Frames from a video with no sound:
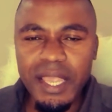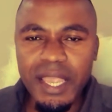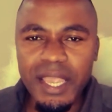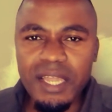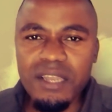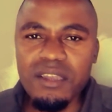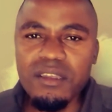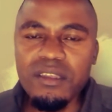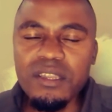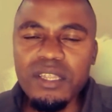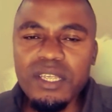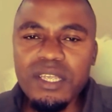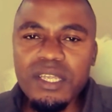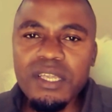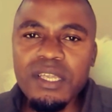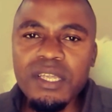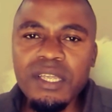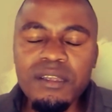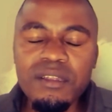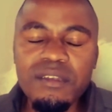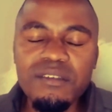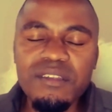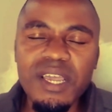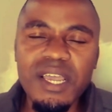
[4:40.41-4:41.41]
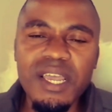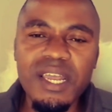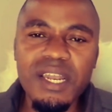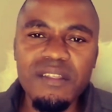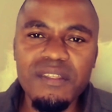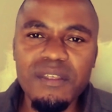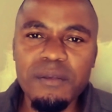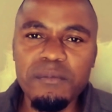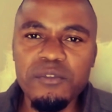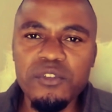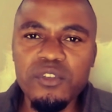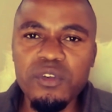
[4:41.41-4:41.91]
and
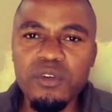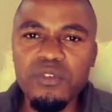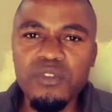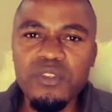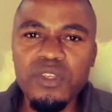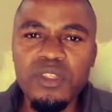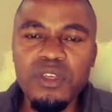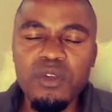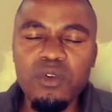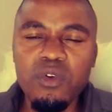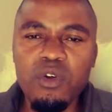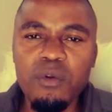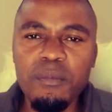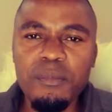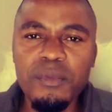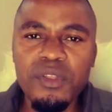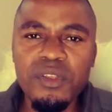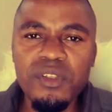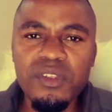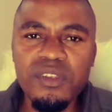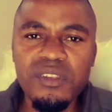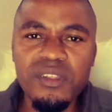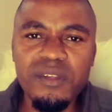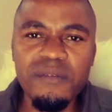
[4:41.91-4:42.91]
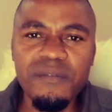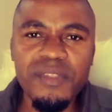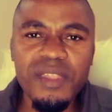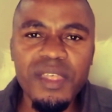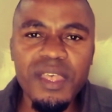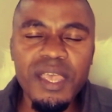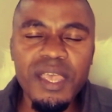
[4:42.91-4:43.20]
integrate themselves in the community,